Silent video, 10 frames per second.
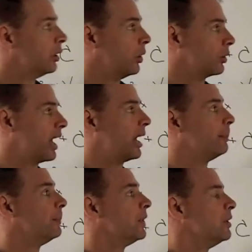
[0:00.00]
Okay,
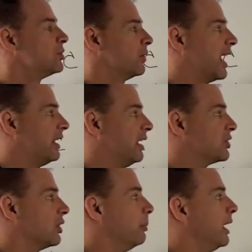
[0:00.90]
so the idea
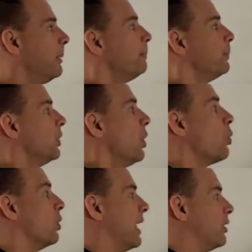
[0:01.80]
is gonna be
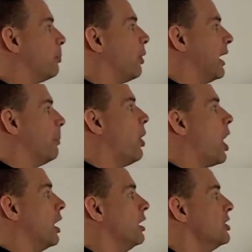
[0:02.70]
we're allowed to break
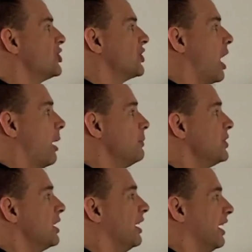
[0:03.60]
apart
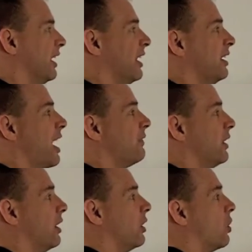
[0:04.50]
sums in
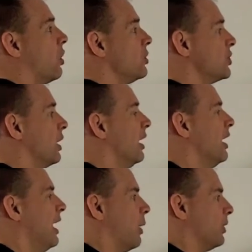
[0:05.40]
indefinite integrals,
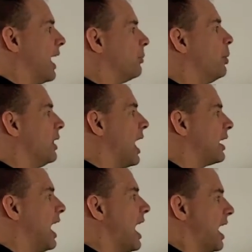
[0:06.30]
and we're allowed to pull out
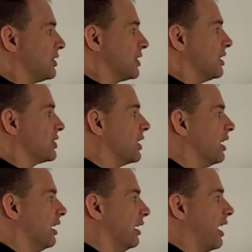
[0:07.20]
constants
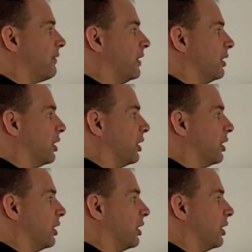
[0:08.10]
in indefinite